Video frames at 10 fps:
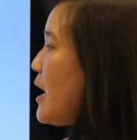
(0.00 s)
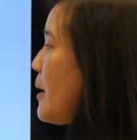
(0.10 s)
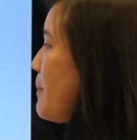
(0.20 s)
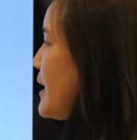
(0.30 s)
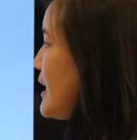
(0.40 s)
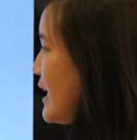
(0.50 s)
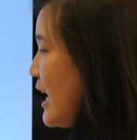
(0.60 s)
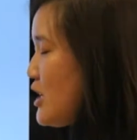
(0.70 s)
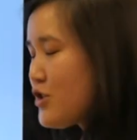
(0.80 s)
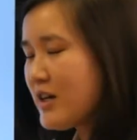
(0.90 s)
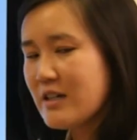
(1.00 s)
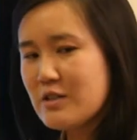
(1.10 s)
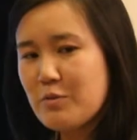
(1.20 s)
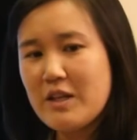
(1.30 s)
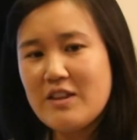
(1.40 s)
In
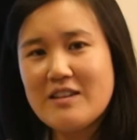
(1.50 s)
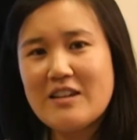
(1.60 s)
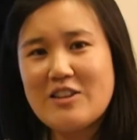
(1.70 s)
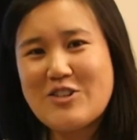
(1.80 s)
pediatrics, we think that